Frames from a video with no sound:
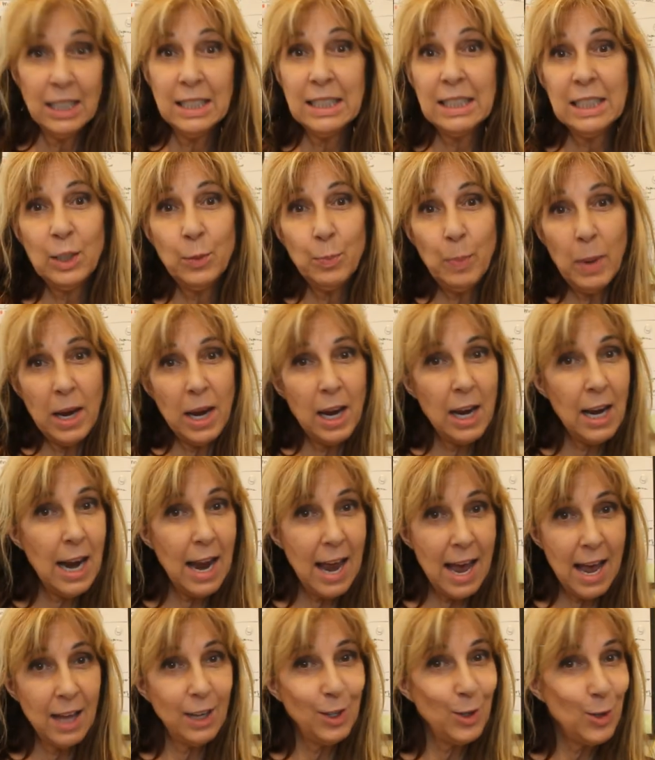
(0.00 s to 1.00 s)
spay
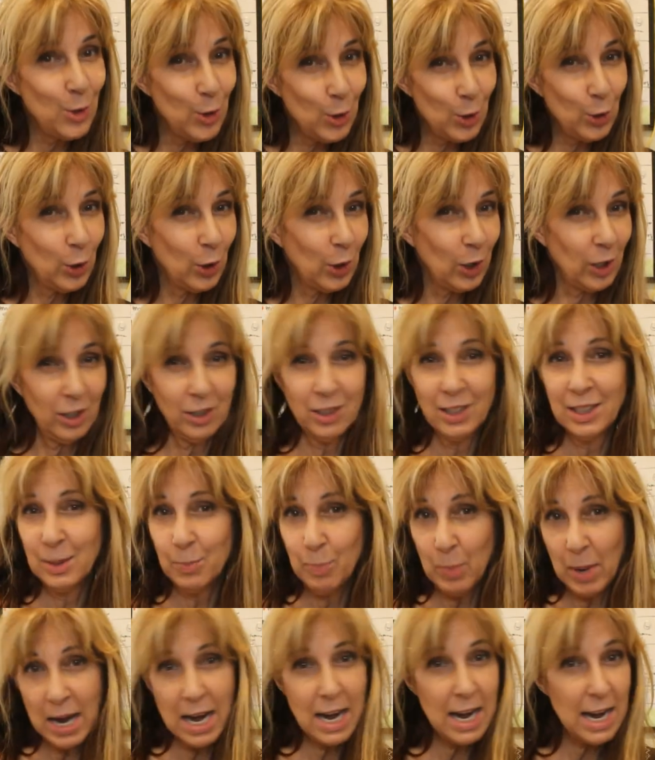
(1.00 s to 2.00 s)
and neuter,
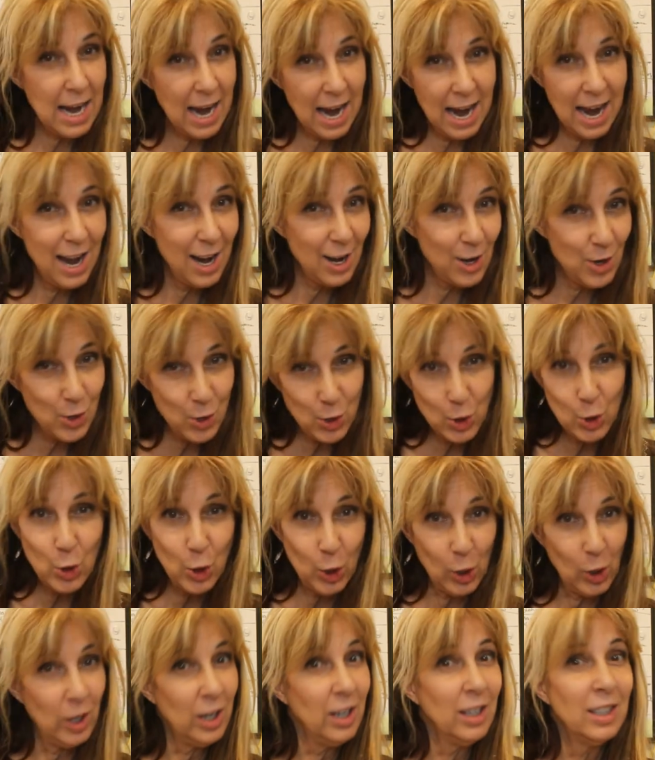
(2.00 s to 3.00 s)
spay and
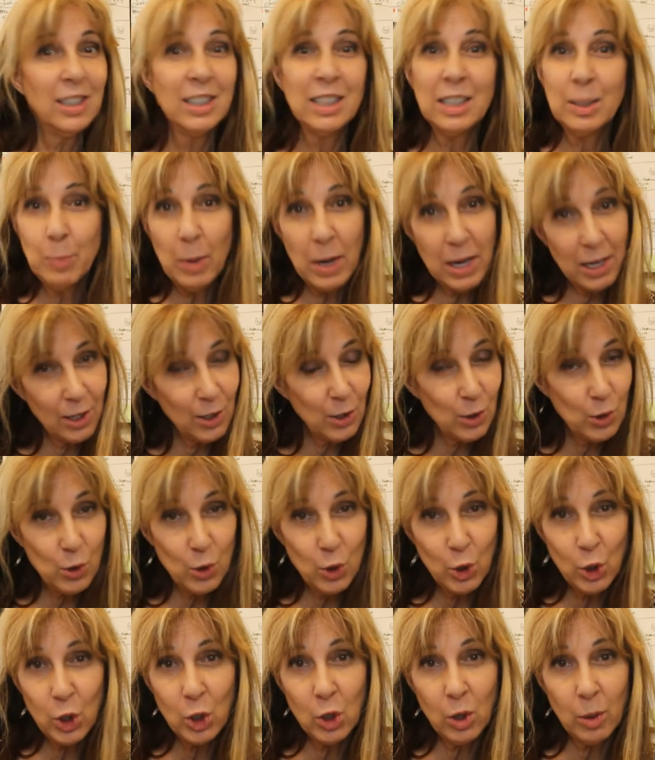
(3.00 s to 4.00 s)
neuter. Spay and
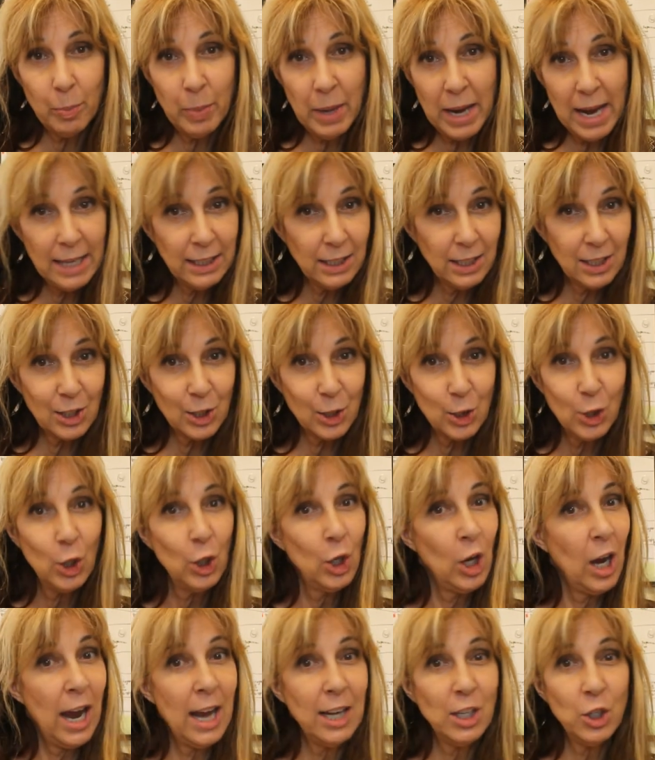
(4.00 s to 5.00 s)
neuter your pets
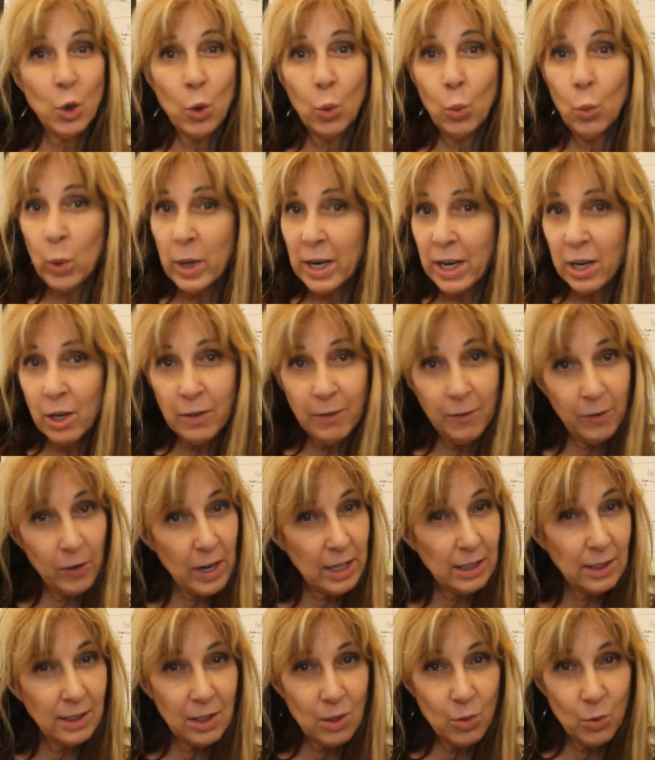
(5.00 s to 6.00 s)
and your weird
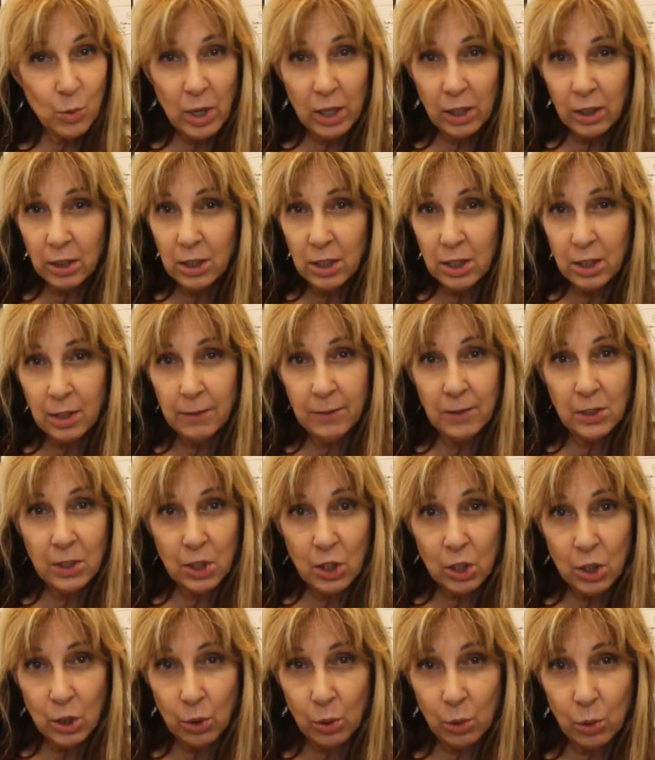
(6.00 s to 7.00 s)
friends and relatives
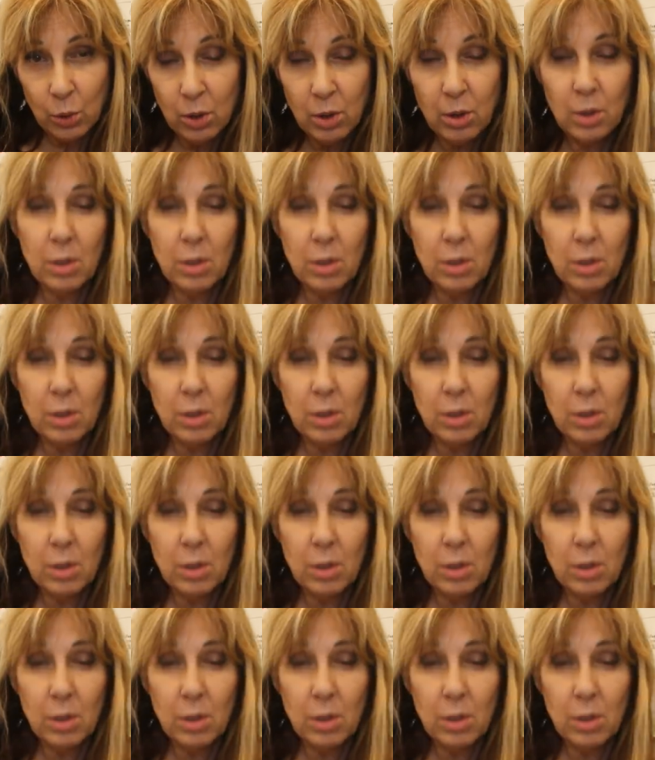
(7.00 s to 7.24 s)
too.